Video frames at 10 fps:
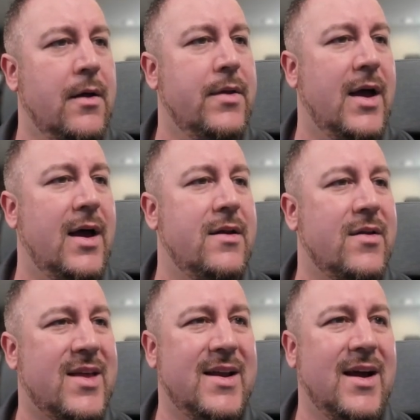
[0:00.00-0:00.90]
Then
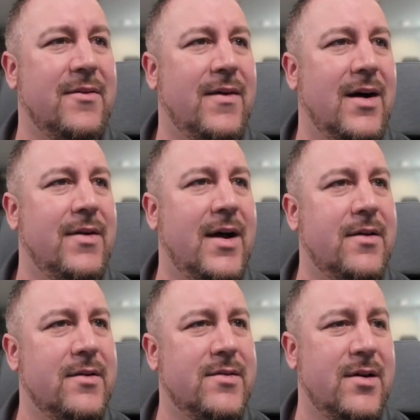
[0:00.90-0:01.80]
Z95
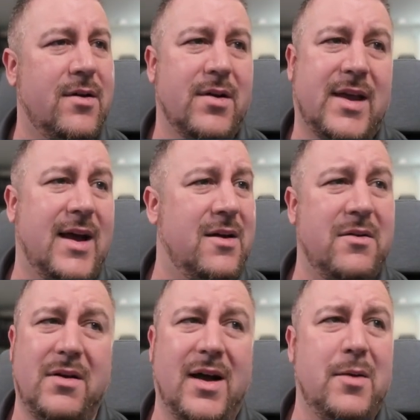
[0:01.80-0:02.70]
Headhunter, again,
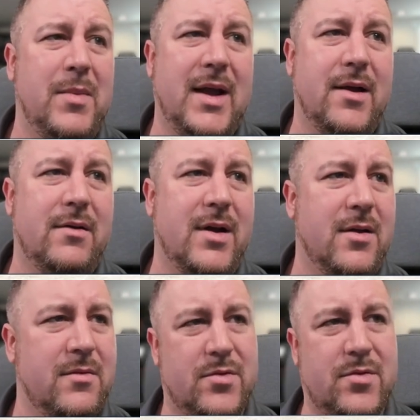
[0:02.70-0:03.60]

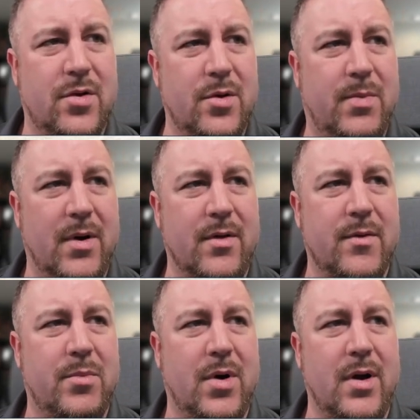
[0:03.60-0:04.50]
immediately 2 points
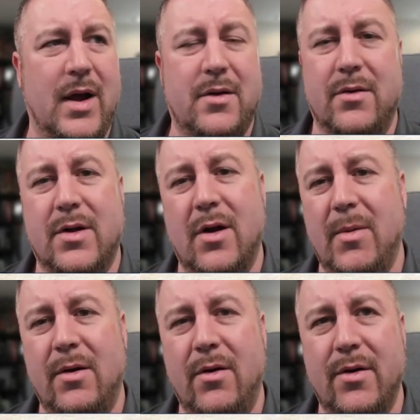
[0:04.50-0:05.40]
for buoyant. I don't care
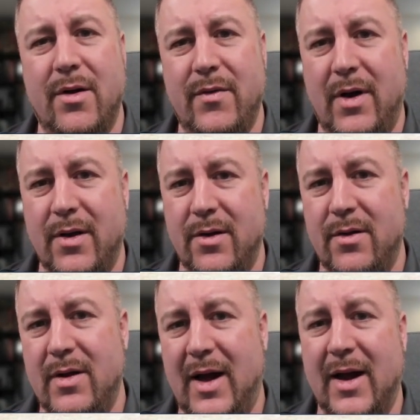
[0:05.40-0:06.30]
about loadout
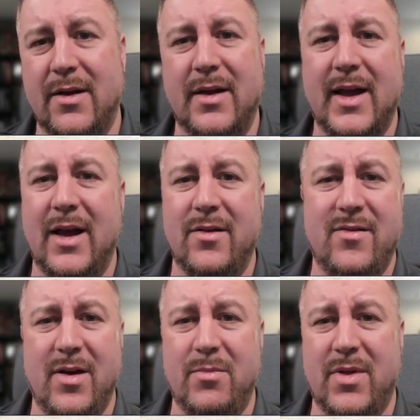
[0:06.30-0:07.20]
value. I can get
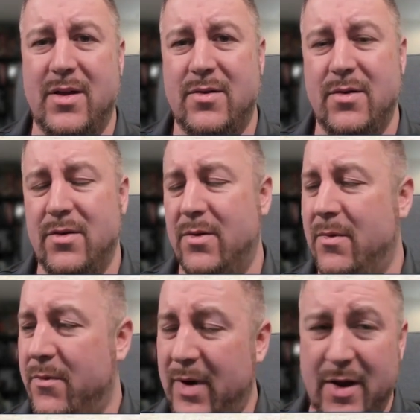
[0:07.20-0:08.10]
ships into
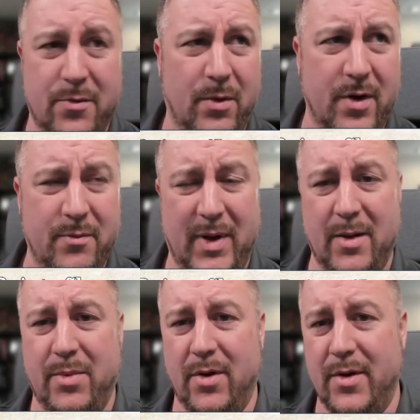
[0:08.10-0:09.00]
range 1 of my
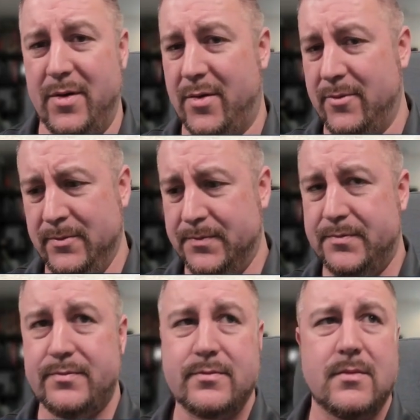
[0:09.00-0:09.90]
opponents.
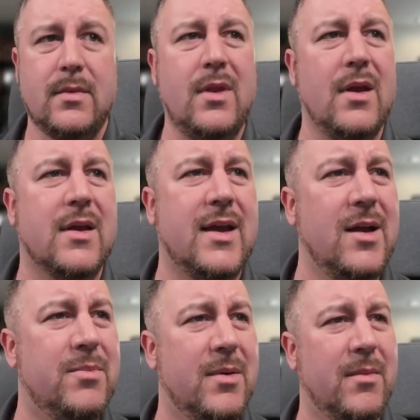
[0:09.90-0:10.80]

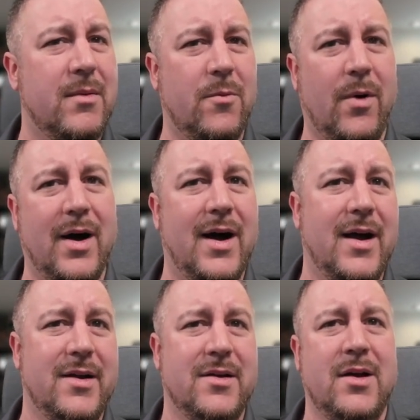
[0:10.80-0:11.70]
Keep him
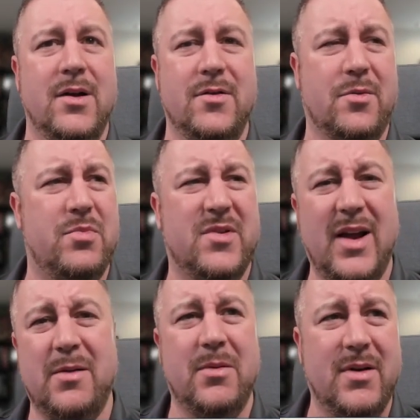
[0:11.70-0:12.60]
wide. Just
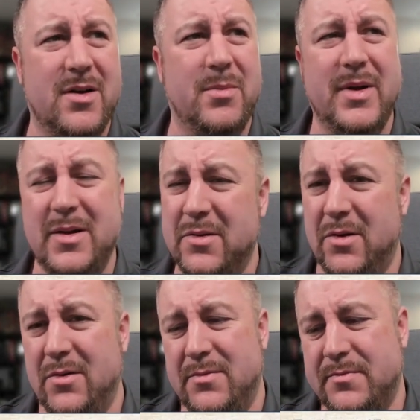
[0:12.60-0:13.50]
protect him a little bit.
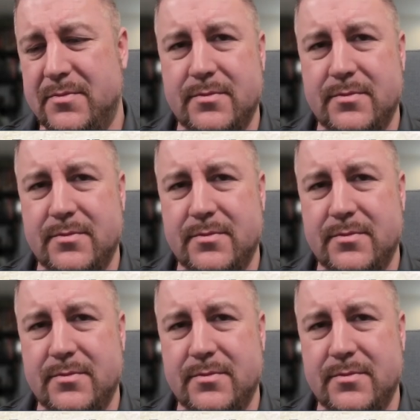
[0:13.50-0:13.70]
Don't